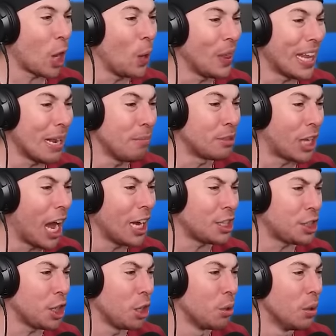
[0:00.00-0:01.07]
Don't let him
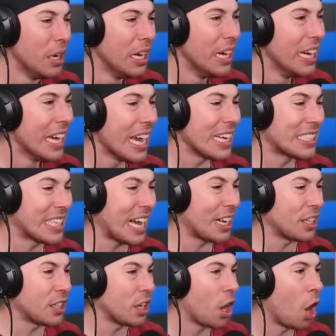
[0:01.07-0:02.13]
touch you. He's
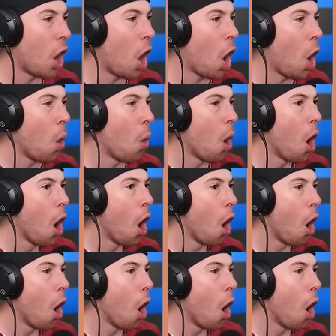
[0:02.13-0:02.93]
got... Oh.